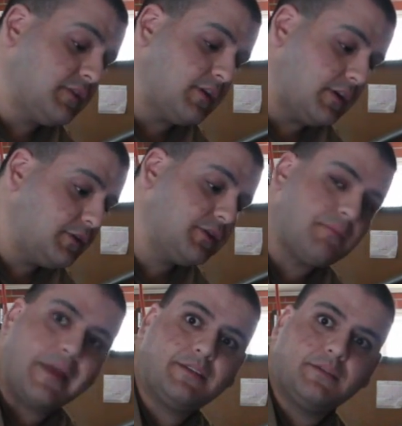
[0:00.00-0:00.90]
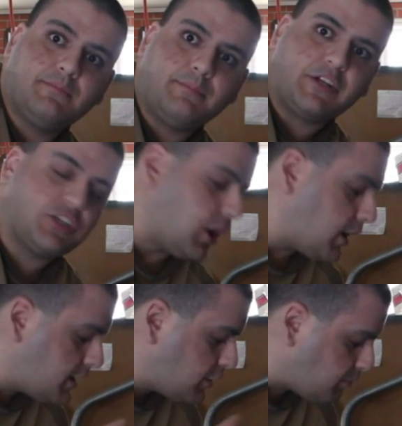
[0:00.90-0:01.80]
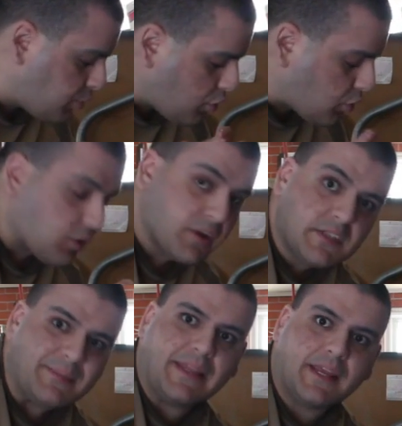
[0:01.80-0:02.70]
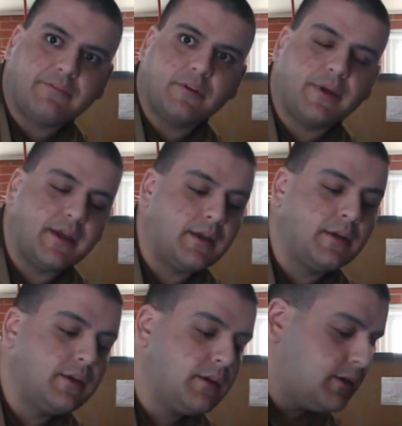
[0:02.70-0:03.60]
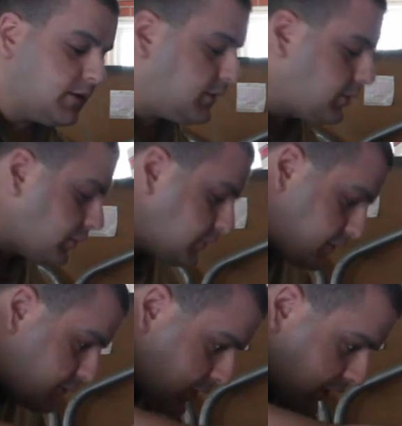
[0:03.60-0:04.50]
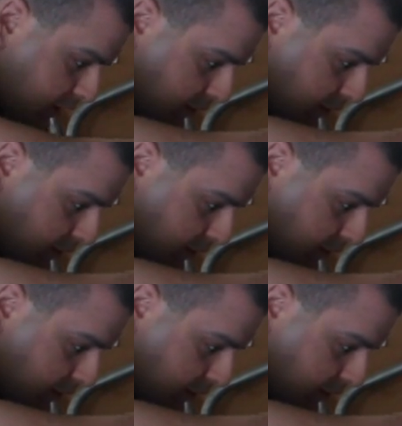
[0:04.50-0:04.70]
So it just makes it much tighter. You're not pouring, spilling everywhere. You're not squirting it